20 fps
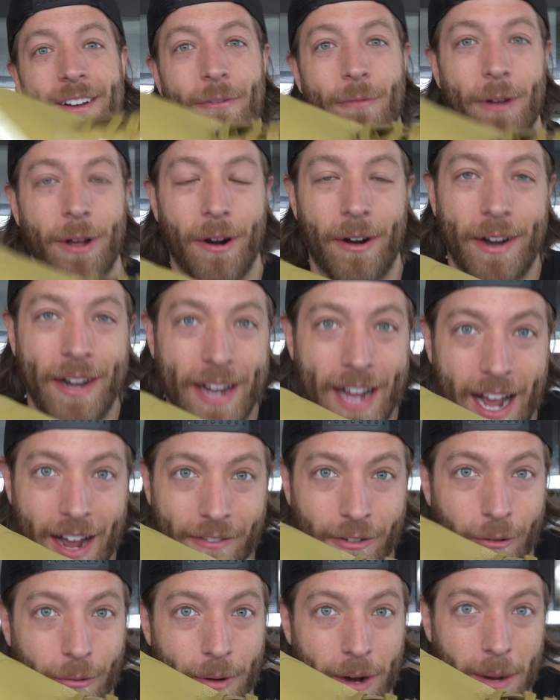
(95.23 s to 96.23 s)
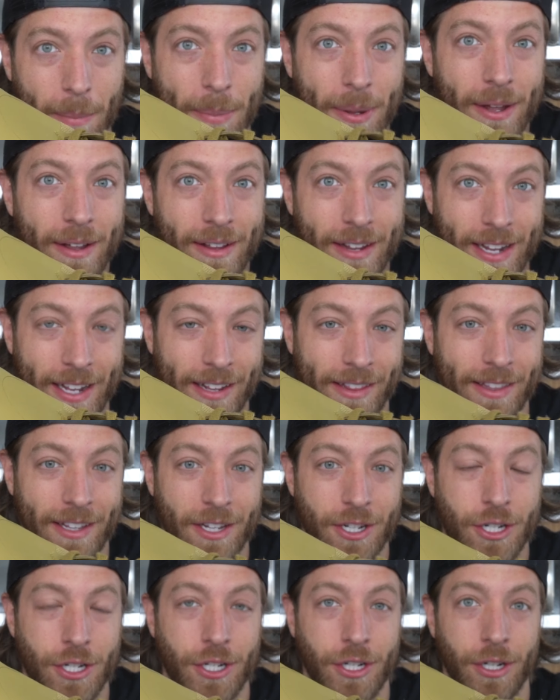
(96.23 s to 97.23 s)
we already have a rip in
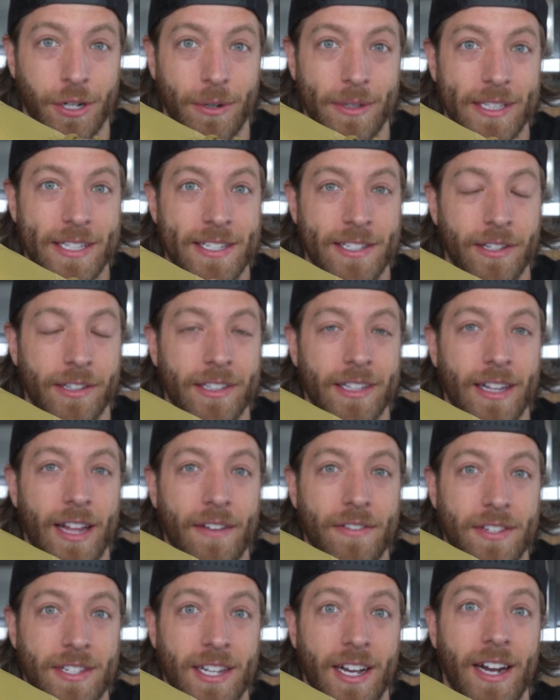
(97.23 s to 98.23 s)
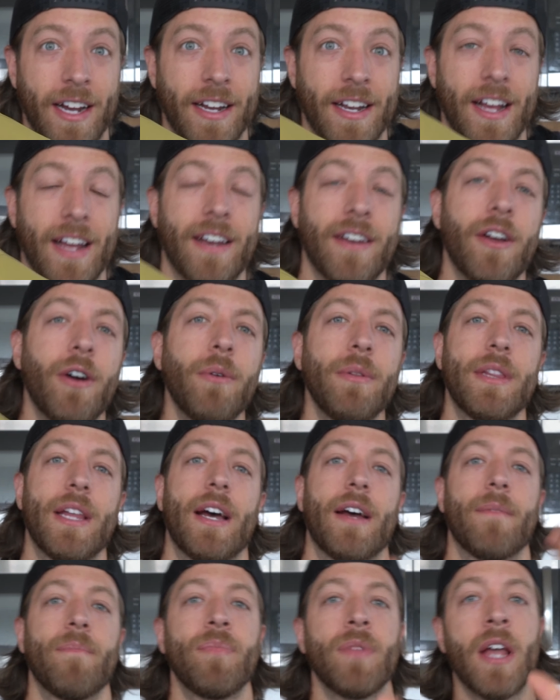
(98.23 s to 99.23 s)
this shoe, and this is on the left side. And note
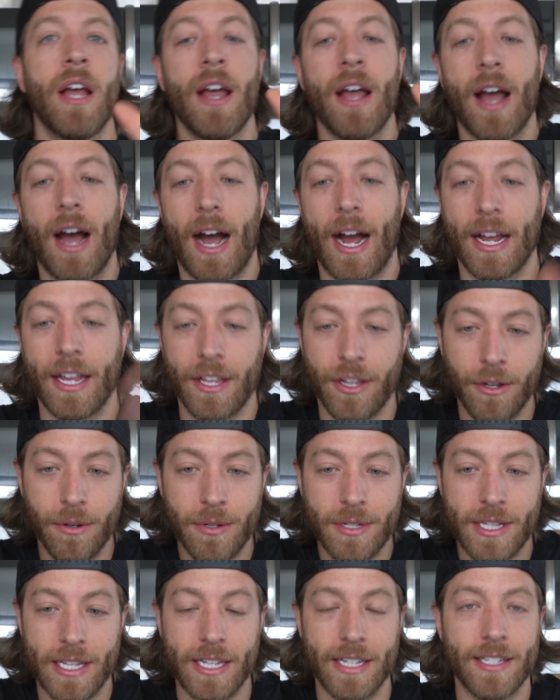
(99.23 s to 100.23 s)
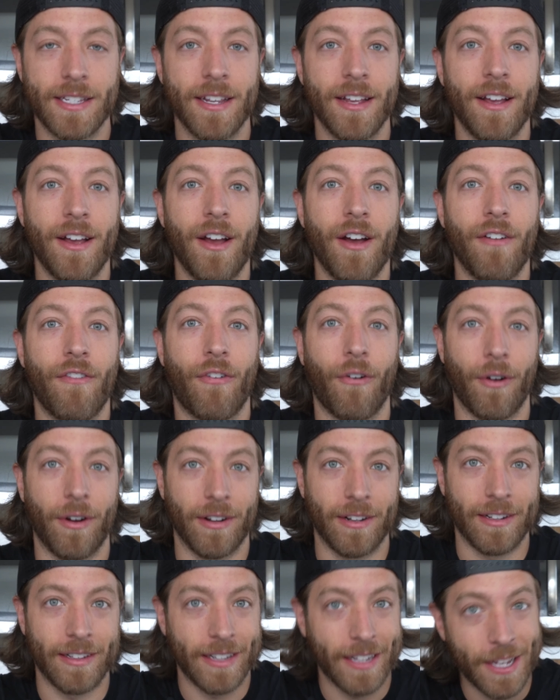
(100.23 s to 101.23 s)
that I use these for
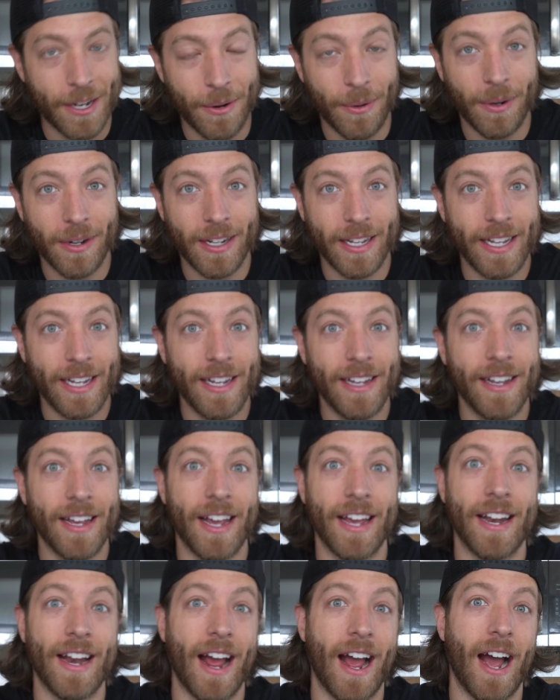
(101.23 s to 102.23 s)
literally an